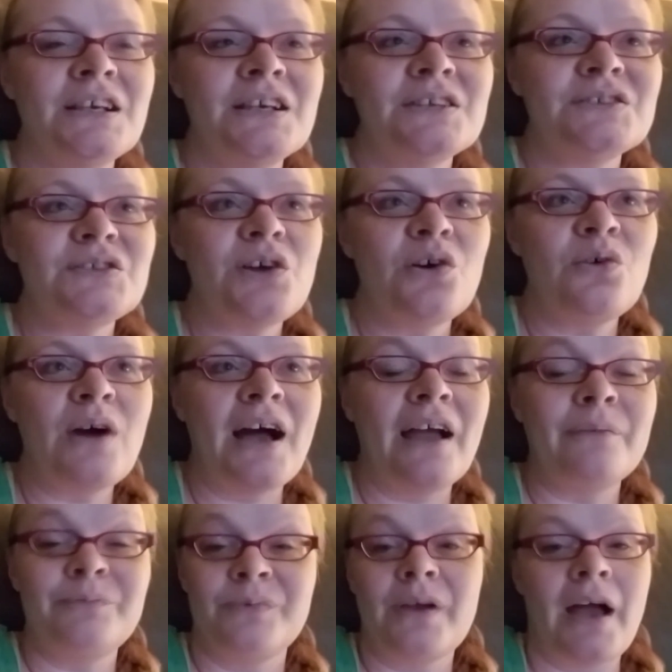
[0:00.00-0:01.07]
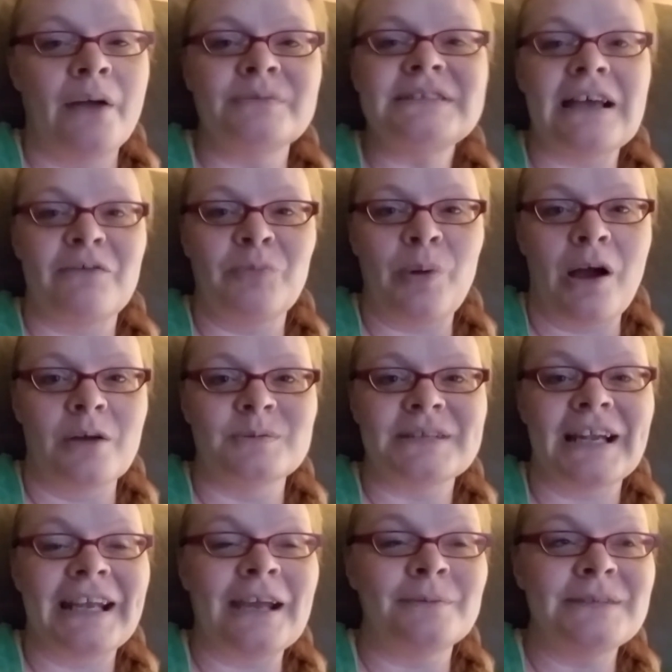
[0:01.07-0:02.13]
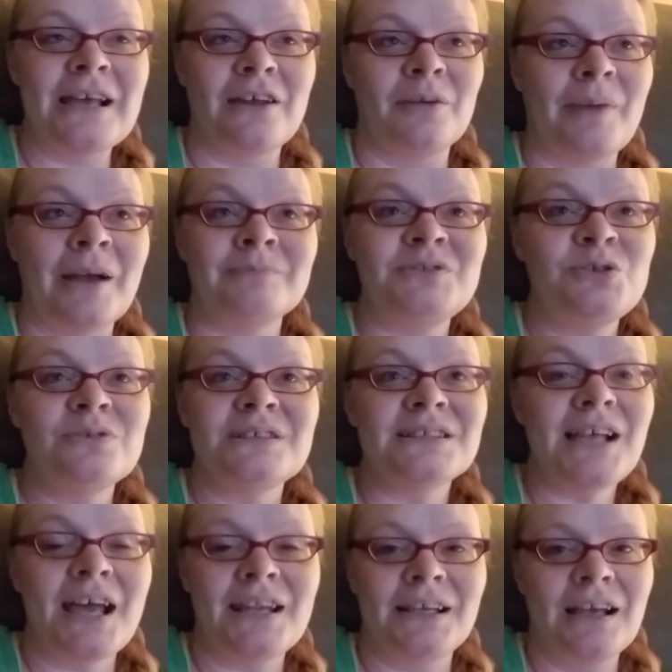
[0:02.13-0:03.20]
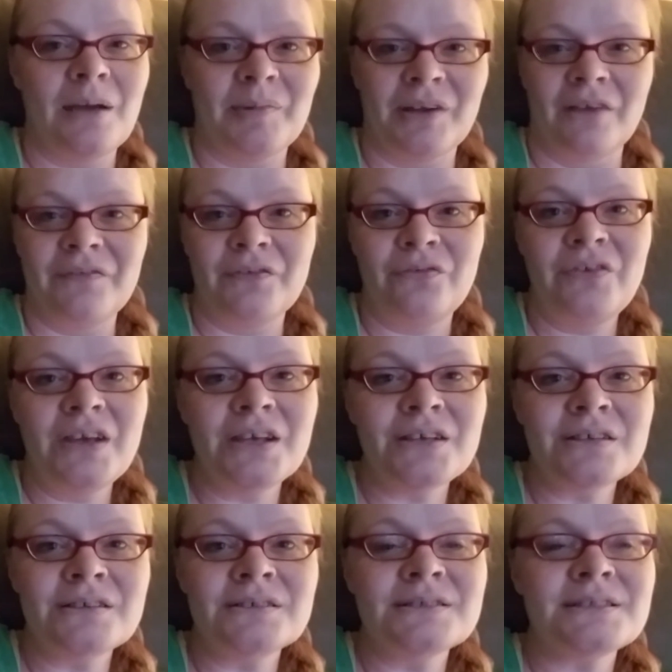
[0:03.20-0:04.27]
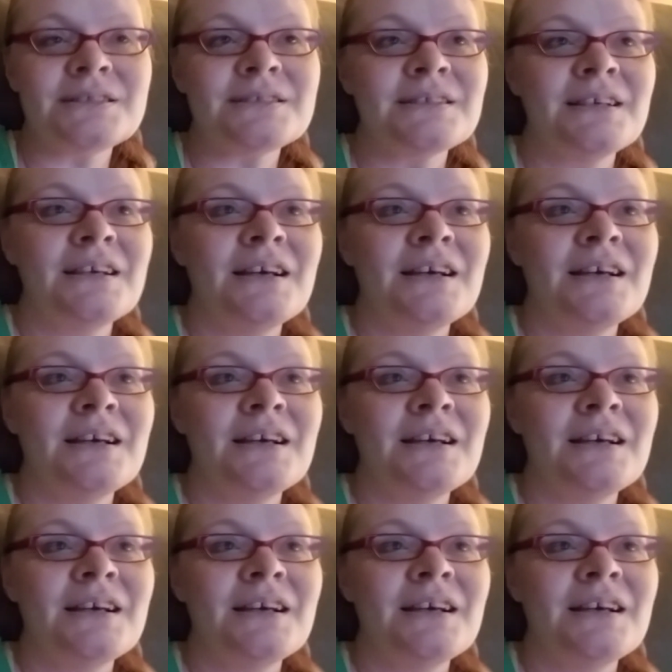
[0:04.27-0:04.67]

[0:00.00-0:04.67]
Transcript: So I was having problems, and I kept telling him, I'm too excited coming off the fills.